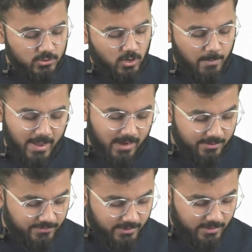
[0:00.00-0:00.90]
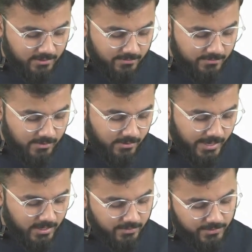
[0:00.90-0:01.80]
is called mallet finger,
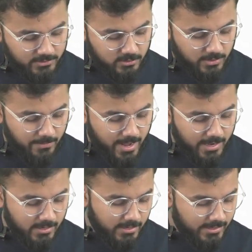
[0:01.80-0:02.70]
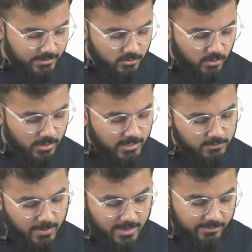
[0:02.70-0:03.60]
right? If it is on the back, it is called
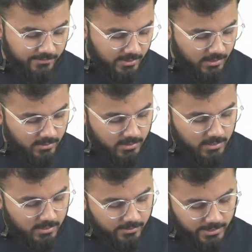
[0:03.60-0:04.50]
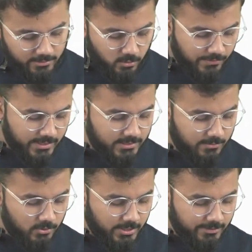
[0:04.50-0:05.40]
as mallet finger, right? No worries
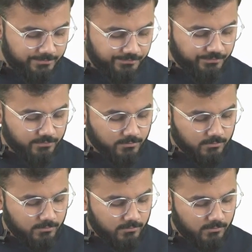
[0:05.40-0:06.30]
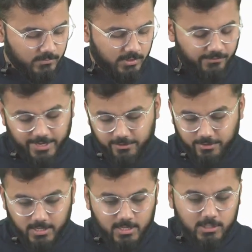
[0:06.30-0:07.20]
about that. Very
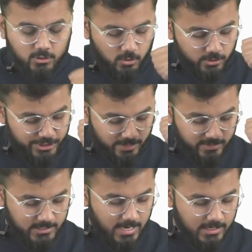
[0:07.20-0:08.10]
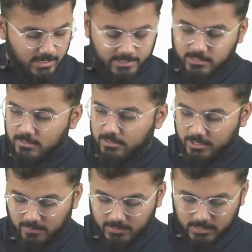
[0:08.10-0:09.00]
good. So, shall we start, guys?
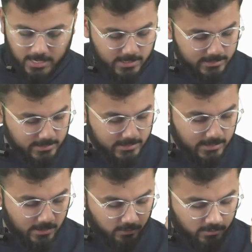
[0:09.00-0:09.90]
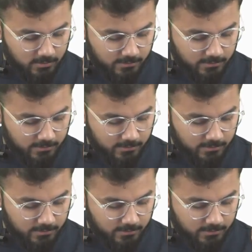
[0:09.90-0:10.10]
Shall we start discussing now?